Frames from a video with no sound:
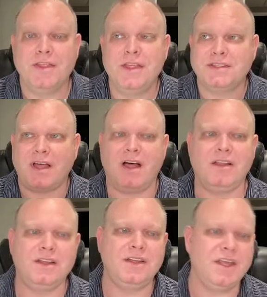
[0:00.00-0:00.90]
This
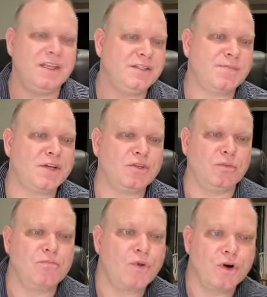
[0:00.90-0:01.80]
holiday special
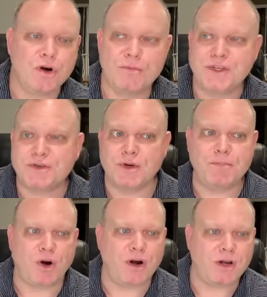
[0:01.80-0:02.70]
murder mystery
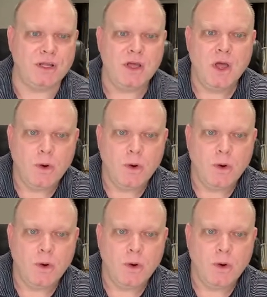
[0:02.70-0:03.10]
party,